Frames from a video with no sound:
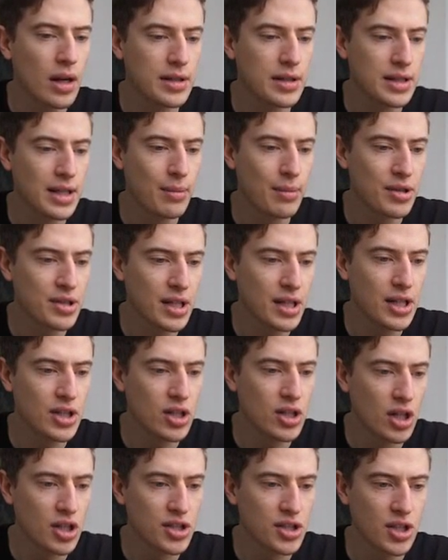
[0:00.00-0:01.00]
See how much they
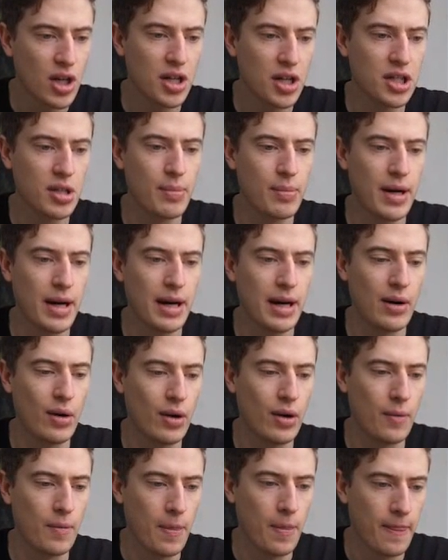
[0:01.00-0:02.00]
charge. 30 per hour,
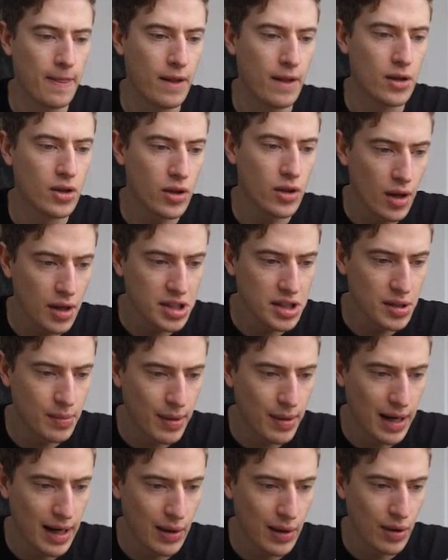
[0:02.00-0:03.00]
30
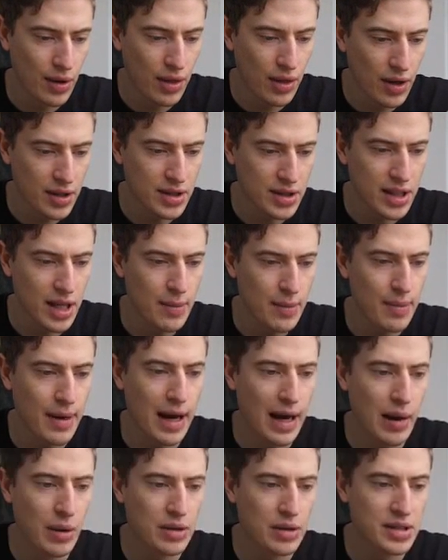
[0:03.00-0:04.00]
per hour, 38 per
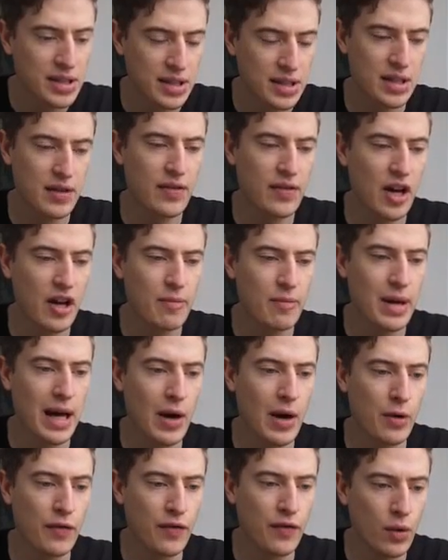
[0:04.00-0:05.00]
hour, 65 per
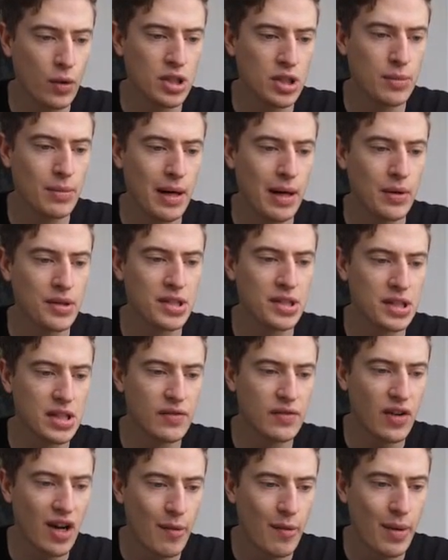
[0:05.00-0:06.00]
hour, 40 per hour,
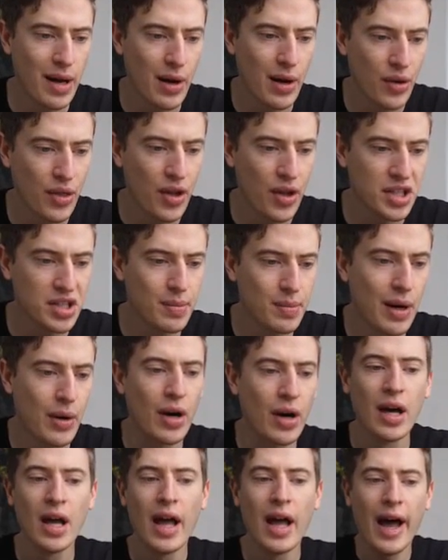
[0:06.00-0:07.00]
65 per hour, 30 per
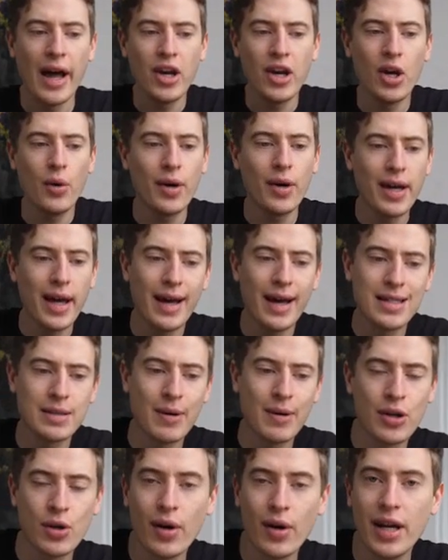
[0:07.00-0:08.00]
hour, and no one cares
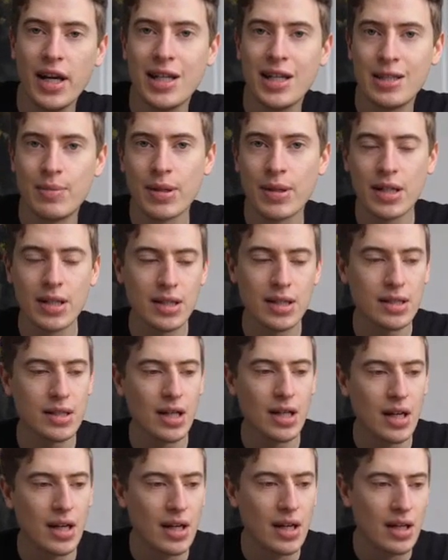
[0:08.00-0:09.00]
about your age because
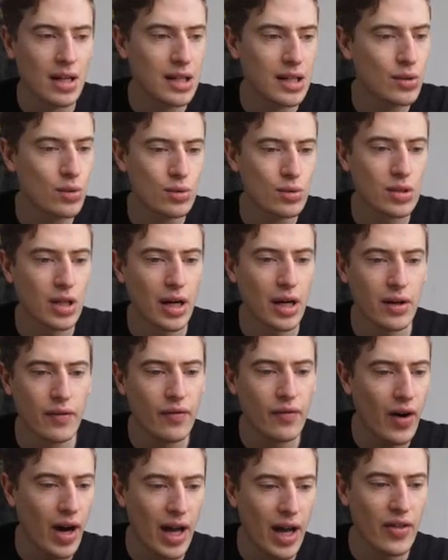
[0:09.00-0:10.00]
it's all done
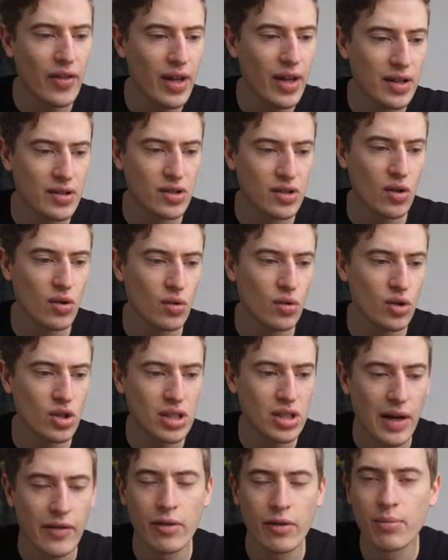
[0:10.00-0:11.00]
via this. So
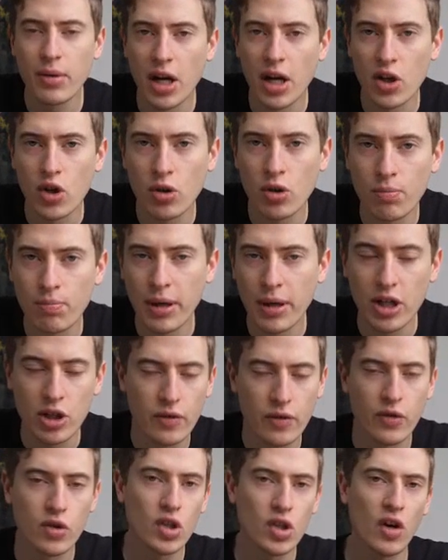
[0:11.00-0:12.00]
just have a good
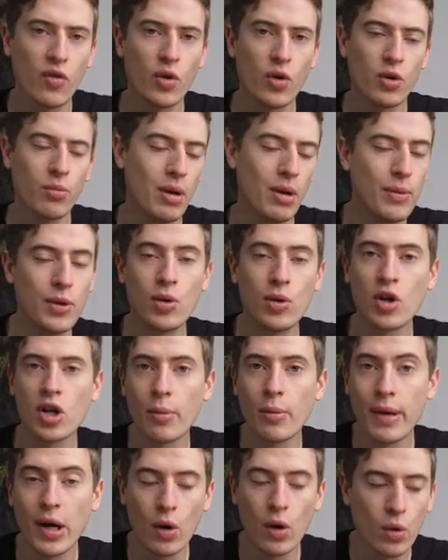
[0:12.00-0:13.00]
picture of yourself where maybe you look
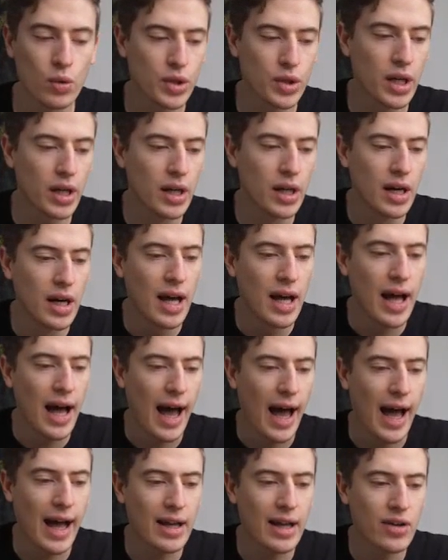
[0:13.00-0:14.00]
a bit older,
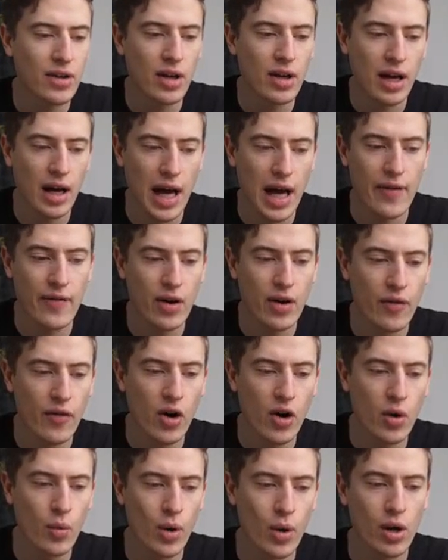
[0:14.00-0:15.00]
and have a
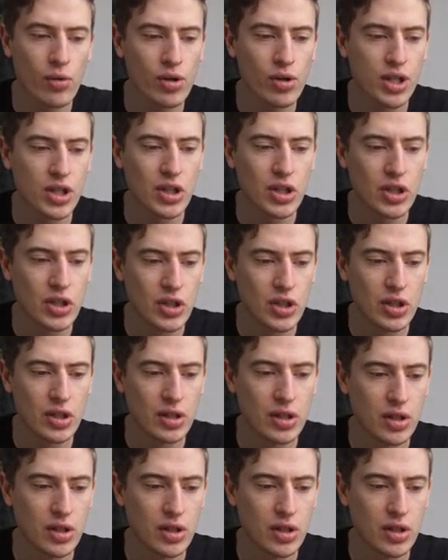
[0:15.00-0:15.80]
very well written